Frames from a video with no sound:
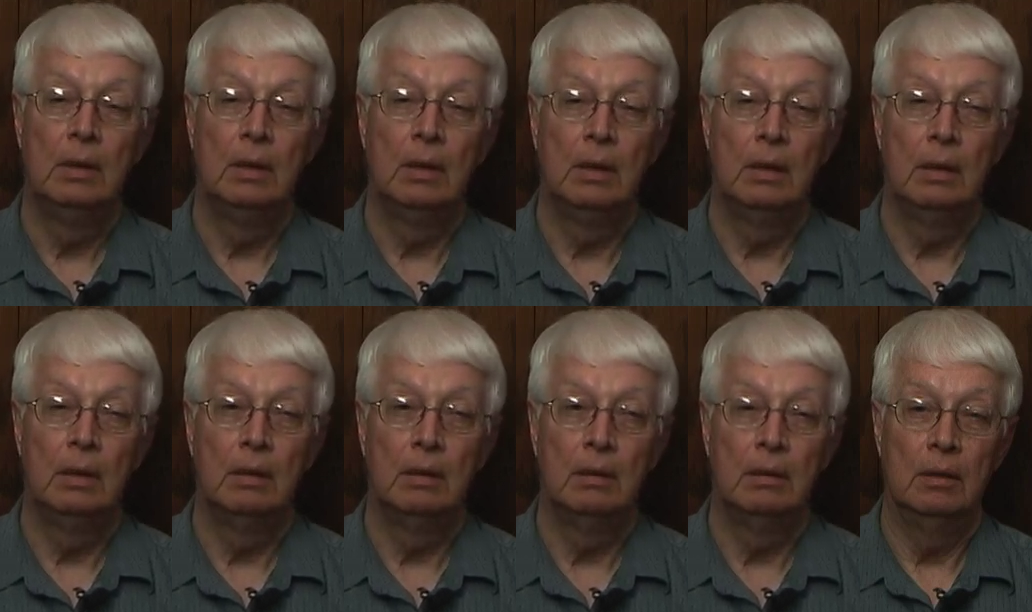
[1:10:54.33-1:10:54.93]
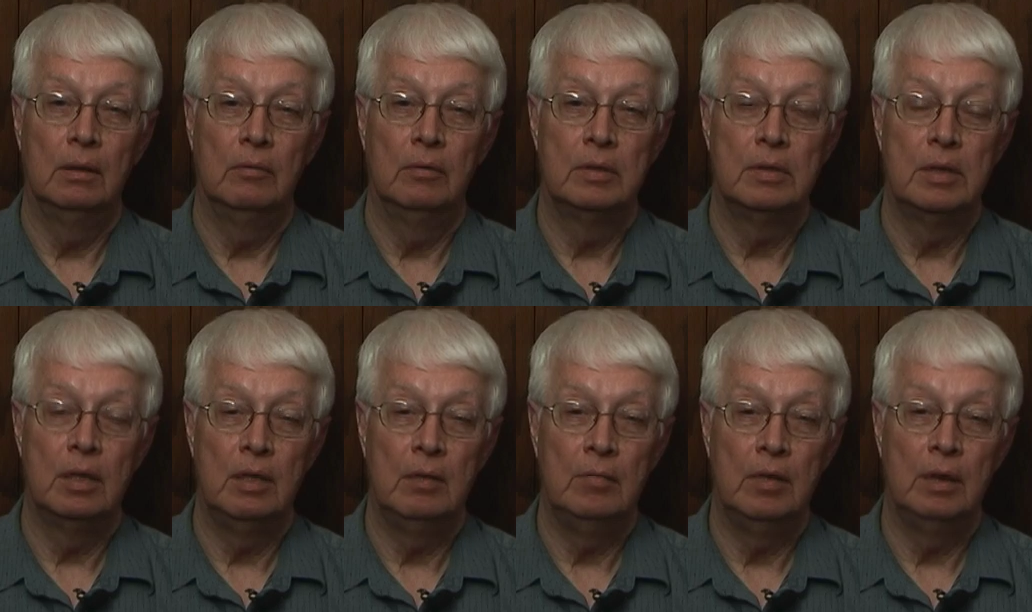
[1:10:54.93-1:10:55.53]
Uh, there was
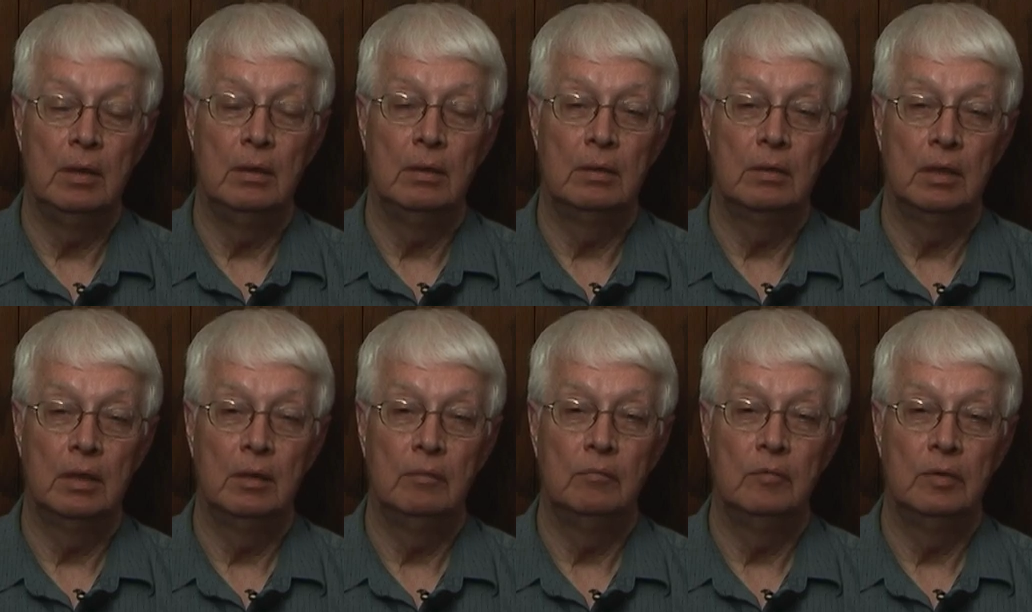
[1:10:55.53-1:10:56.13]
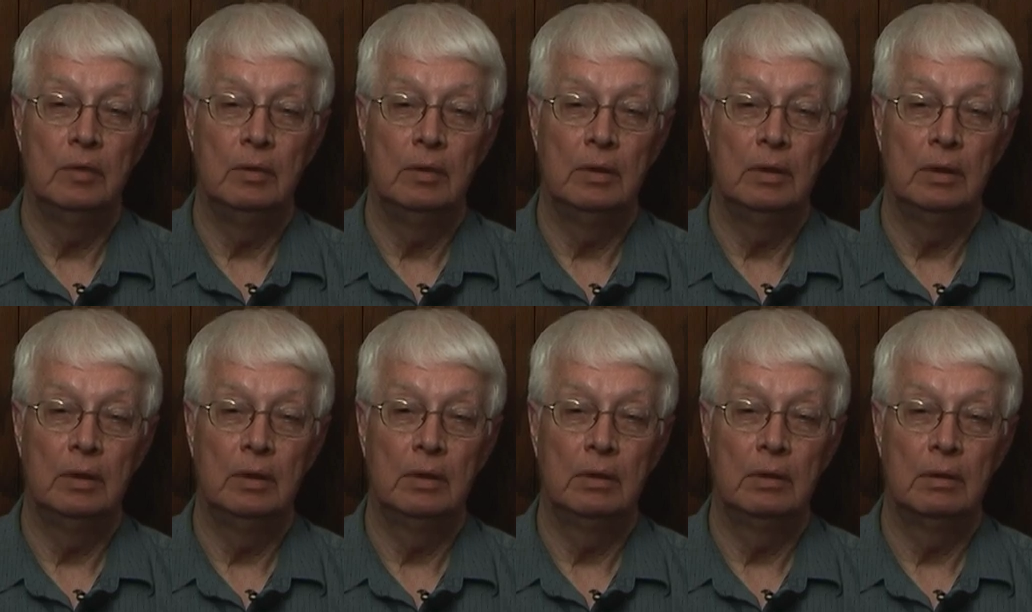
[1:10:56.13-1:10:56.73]
haymaking time when
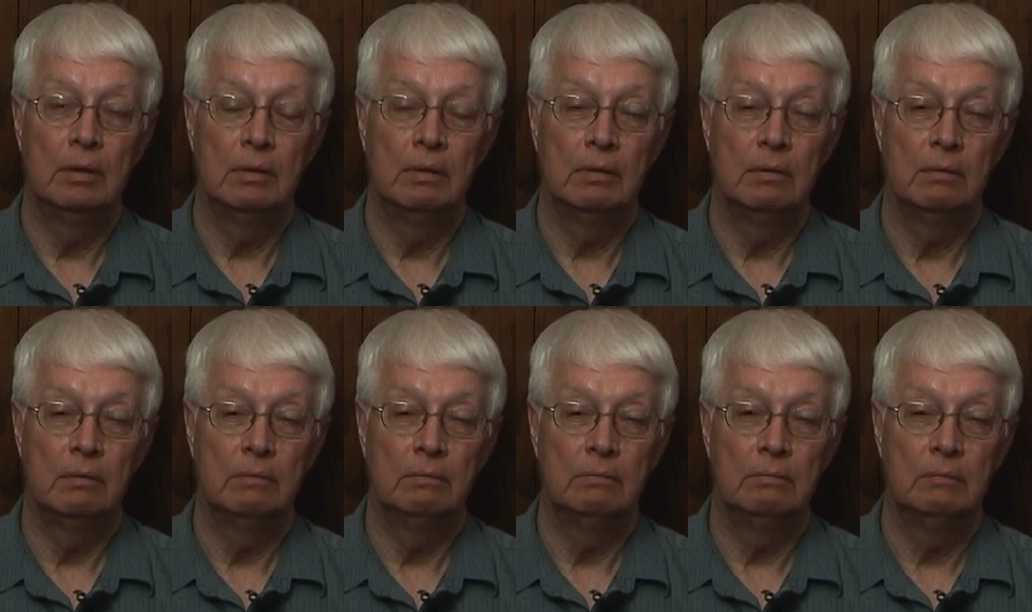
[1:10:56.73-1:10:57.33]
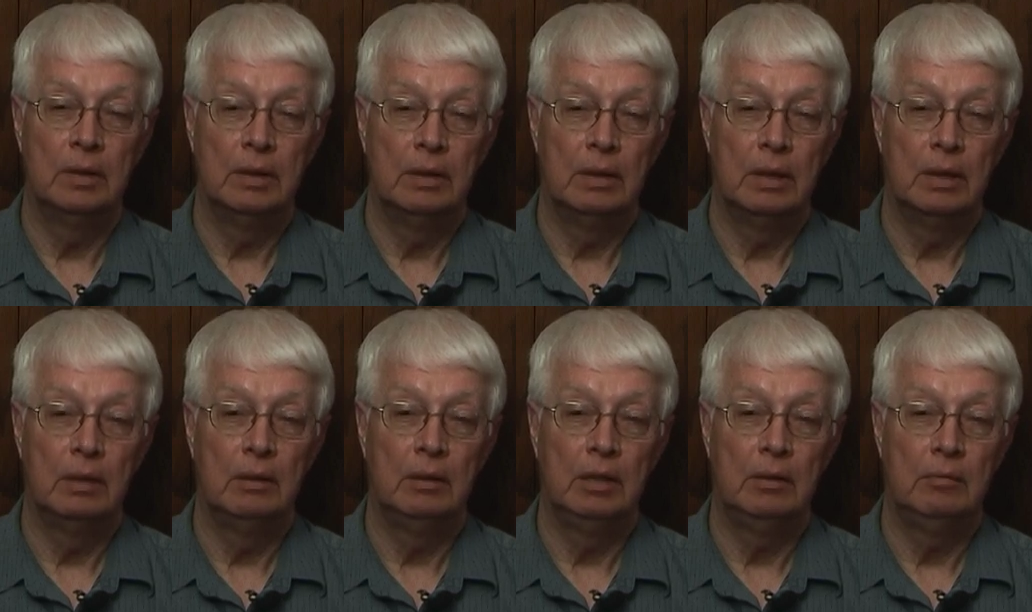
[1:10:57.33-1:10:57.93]
uh, my
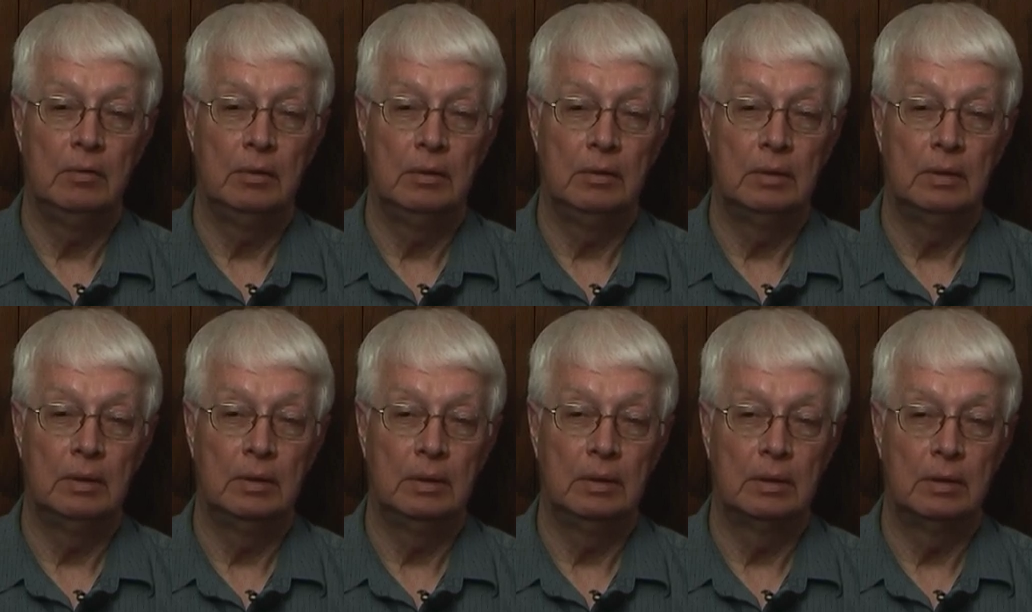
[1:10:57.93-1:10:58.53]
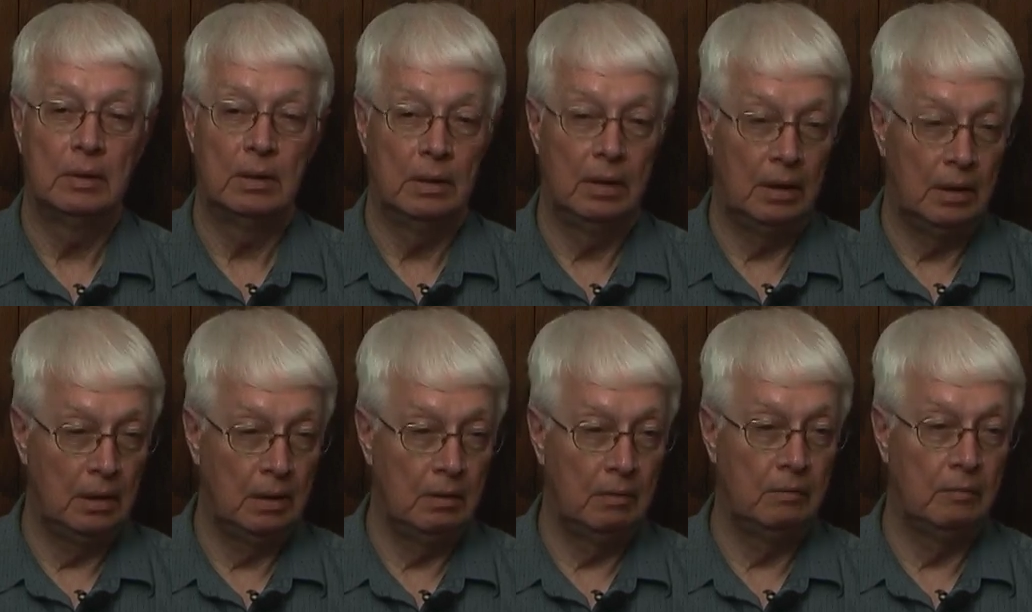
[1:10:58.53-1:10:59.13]
dad he would uh, cut
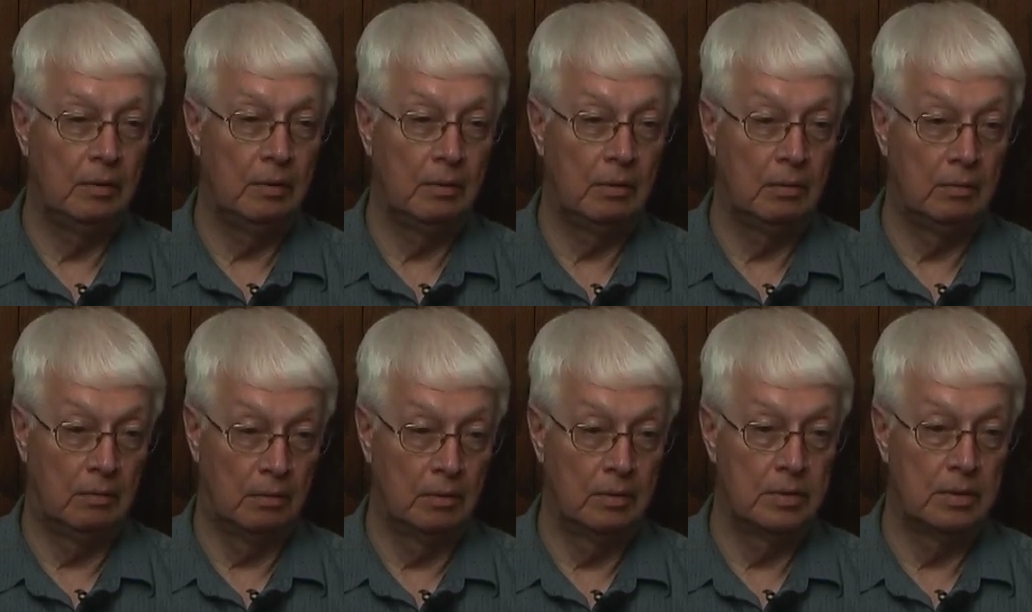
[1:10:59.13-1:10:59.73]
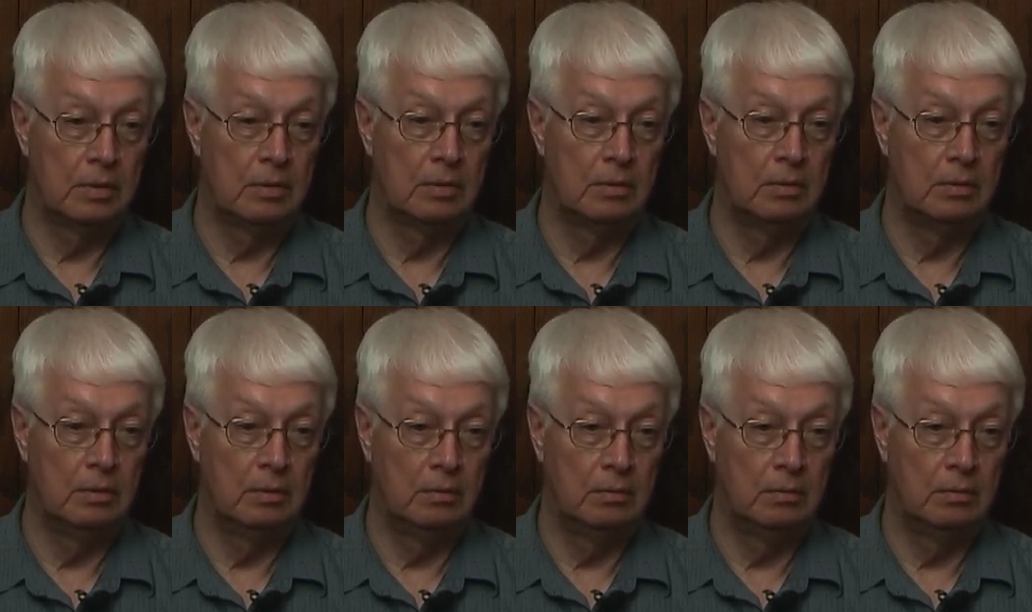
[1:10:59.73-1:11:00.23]
hay with the horses, an